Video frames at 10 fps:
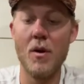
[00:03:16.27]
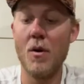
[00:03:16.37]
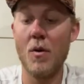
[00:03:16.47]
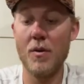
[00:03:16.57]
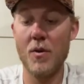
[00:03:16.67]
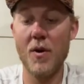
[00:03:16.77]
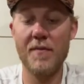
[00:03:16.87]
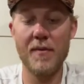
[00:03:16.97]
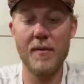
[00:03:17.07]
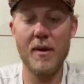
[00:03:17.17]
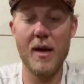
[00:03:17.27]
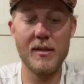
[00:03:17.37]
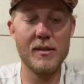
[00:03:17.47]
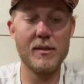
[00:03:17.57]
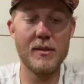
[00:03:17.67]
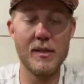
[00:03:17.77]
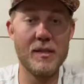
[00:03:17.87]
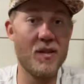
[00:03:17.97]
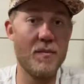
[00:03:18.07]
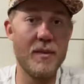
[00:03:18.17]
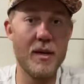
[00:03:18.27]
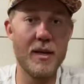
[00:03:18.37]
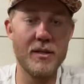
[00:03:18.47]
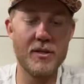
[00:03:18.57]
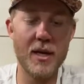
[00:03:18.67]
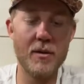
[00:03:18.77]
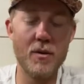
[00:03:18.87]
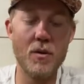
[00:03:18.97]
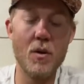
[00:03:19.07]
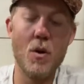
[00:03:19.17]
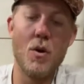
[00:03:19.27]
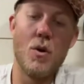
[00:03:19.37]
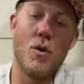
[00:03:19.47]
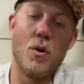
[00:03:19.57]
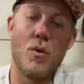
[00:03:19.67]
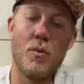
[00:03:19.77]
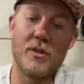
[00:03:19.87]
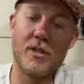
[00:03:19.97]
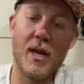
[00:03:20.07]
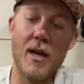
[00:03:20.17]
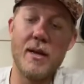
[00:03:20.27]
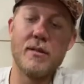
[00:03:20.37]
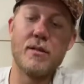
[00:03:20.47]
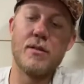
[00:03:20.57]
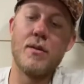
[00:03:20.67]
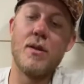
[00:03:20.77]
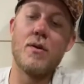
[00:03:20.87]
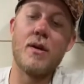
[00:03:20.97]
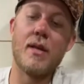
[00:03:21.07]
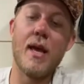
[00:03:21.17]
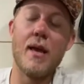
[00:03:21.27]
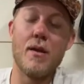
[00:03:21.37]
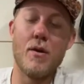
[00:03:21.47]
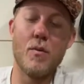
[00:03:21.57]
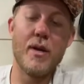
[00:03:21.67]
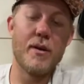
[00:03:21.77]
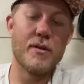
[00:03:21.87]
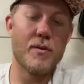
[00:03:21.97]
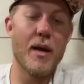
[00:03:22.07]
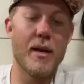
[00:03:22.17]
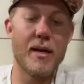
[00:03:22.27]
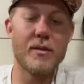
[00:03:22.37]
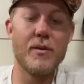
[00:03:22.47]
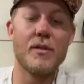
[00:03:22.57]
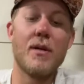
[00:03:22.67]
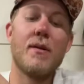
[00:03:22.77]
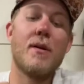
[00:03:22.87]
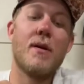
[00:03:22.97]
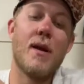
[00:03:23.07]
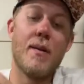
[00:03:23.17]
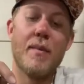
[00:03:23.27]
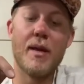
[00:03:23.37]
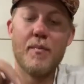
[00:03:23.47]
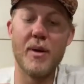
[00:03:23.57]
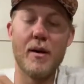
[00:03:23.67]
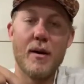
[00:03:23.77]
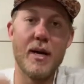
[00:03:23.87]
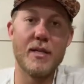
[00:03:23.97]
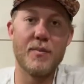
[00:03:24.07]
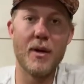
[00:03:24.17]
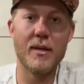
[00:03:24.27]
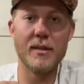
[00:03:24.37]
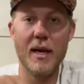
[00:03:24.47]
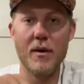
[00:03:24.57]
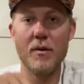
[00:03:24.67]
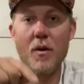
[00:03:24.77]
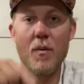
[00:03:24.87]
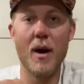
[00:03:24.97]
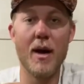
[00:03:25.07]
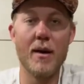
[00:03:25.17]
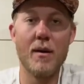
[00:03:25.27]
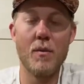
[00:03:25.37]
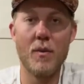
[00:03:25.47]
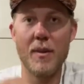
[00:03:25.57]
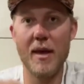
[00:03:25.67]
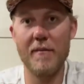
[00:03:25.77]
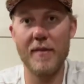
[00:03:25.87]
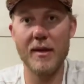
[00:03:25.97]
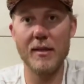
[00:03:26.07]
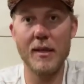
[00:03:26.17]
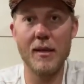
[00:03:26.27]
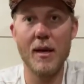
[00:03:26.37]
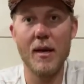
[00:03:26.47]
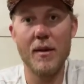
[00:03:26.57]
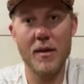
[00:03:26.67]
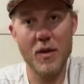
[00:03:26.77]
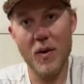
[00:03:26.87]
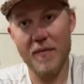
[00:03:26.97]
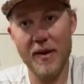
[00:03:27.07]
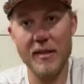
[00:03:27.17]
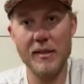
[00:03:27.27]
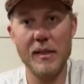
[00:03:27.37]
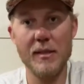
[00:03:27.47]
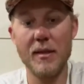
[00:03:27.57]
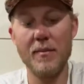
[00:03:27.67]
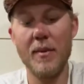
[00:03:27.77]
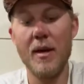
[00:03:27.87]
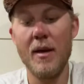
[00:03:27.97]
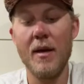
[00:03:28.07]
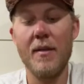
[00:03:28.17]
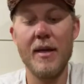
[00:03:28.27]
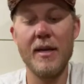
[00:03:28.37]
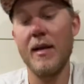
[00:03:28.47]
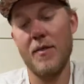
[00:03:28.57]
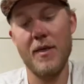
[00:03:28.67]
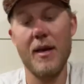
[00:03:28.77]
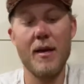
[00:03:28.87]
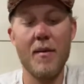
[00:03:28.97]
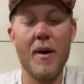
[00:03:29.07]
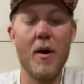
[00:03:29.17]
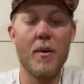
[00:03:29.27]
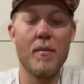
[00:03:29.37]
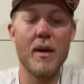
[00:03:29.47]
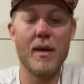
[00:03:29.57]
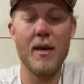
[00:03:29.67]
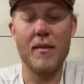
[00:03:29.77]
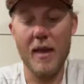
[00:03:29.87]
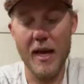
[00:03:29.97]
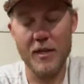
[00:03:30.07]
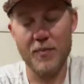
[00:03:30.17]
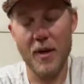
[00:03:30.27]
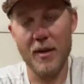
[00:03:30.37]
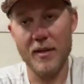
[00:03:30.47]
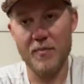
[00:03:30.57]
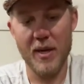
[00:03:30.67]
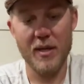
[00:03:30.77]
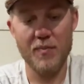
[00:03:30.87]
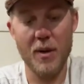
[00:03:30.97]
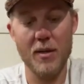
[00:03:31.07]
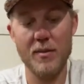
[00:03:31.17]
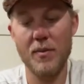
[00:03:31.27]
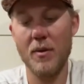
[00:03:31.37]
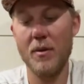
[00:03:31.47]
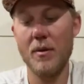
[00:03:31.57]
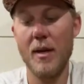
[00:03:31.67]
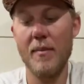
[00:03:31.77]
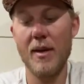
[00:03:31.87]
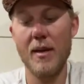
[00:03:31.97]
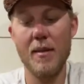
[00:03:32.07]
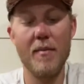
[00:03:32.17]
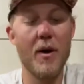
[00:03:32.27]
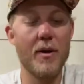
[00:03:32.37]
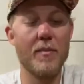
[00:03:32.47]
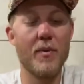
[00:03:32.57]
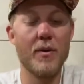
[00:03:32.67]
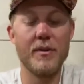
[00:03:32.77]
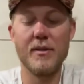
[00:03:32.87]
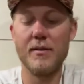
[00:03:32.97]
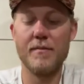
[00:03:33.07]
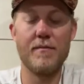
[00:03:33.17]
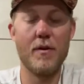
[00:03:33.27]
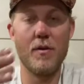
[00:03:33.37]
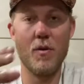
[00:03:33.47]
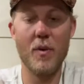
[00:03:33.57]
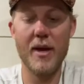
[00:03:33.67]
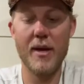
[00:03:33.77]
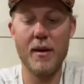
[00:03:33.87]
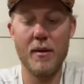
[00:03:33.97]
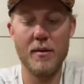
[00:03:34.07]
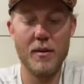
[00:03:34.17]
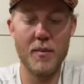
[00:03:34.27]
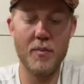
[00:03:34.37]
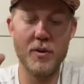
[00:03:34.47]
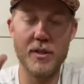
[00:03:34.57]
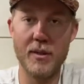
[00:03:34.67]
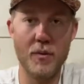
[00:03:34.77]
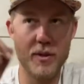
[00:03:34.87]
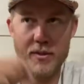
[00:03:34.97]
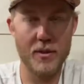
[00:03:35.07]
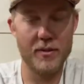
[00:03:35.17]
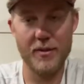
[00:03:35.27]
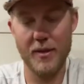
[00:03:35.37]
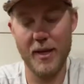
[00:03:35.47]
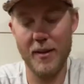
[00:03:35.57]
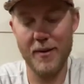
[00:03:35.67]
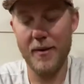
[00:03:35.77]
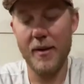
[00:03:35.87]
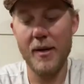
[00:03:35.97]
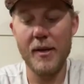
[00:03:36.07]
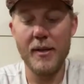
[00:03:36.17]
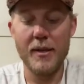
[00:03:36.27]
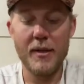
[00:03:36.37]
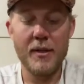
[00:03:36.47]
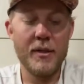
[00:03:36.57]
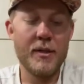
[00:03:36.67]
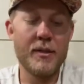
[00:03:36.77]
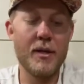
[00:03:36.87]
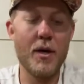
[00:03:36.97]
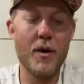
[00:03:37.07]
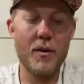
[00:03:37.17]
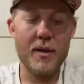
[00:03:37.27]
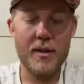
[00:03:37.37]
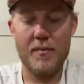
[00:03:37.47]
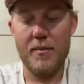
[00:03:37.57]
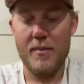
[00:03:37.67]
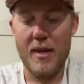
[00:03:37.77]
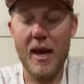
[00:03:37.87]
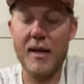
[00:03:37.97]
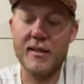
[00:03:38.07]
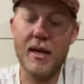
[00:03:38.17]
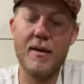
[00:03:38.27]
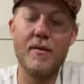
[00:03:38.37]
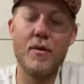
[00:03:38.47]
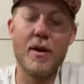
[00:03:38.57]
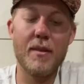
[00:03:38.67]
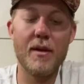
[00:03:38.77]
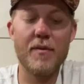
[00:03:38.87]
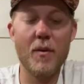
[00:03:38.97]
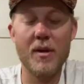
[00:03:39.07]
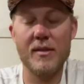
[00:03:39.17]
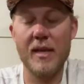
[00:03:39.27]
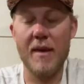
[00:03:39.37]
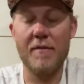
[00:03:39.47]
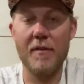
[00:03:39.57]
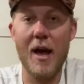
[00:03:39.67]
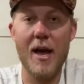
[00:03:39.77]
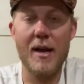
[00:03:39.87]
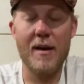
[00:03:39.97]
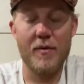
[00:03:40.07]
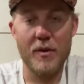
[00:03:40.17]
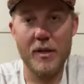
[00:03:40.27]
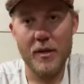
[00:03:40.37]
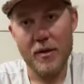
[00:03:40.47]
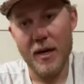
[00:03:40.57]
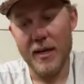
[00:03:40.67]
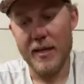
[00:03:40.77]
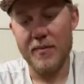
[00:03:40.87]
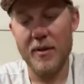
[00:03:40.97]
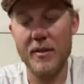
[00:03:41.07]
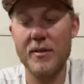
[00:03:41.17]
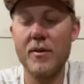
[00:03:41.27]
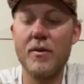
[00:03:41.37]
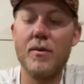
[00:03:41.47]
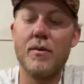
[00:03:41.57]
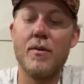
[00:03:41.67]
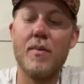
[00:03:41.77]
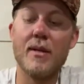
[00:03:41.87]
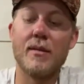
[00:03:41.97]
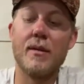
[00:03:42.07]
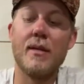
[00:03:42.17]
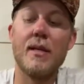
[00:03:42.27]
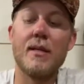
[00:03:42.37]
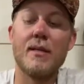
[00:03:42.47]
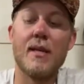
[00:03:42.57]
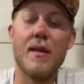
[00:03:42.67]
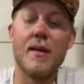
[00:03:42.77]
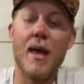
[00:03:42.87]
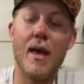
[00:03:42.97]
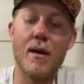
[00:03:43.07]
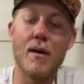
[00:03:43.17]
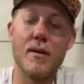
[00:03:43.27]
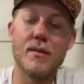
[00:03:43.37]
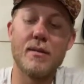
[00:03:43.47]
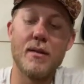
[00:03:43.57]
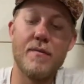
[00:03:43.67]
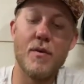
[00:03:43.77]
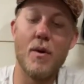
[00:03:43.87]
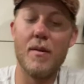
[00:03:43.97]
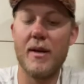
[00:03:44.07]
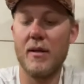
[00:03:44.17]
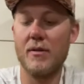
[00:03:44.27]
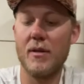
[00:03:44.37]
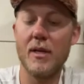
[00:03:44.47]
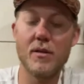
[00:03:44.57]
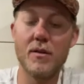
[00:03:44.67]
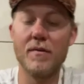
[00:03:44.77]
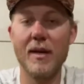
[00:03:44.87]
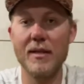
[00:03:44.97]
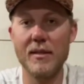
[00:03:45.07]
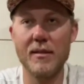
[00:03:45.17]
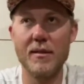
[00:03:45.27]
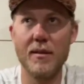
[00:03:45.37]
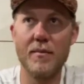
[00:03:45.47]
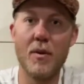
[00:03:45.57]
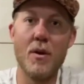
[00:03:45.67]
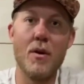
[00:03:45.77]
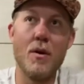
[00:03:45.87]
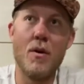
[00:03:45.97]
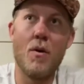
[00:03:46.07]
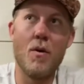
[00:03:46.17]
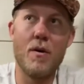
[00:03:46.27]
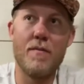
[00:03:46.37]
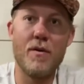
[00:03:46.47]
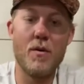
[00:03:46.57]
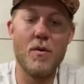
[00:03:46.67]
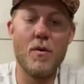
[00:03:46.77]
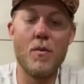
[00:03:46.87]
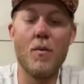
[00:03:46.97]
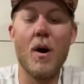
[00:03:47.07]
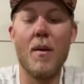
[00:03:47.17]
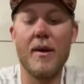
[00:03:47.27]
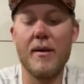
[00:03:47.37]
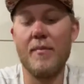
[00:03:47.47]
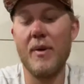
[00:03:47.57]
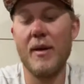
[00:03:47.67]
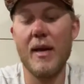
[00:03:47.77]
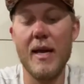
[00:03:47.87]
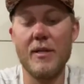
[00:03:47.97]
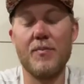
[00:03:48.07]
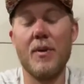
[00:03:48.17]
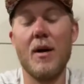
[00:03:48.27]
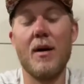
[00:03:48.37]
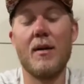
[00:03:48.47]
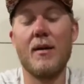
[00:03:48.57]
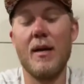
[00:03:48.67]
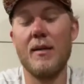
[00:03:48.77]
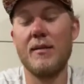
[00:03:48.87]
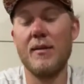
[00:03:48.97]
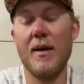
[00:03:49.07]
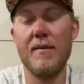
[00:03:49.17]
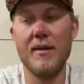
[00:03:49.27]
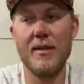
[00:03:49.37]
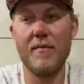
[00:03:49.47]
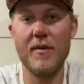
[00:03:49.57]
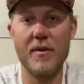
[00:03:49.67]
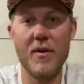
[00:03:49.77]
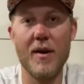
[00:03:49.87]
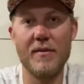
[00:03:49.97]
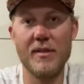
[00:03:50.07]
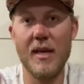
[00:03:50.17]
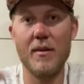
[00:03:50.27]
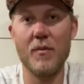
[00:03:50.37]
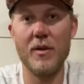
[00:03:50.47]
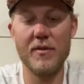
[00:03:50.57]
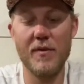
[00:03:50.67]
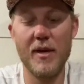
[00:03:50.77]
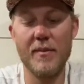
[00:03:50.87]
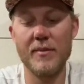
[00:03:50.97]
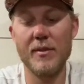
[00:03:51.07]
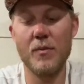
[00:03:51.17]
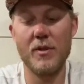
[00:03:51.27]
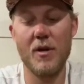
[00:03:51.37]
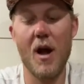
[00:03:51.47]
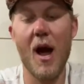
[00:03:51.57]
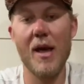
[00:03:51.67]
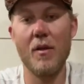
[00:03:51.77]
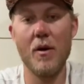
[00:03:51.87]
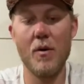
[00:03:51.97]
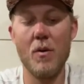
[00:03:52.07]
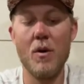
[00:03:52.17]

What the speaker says: or the UFS system in general, would change so that you could get your wheels right next to each other and make bigger H blocks. I don't know why, when they invented the UFS system, they didn't think about making the H block as big as possible and making the mounting bolts further away and pushing the wheels closer together. So yeah, it's kind of annoying that if you want to skate flat and have a really good grinding experience too, you basically need to skate the Aeons. If you want like a traditional flat system, or if you want like a big H block and still have that same feeling, you have to skate the wish frames, which are a high-low.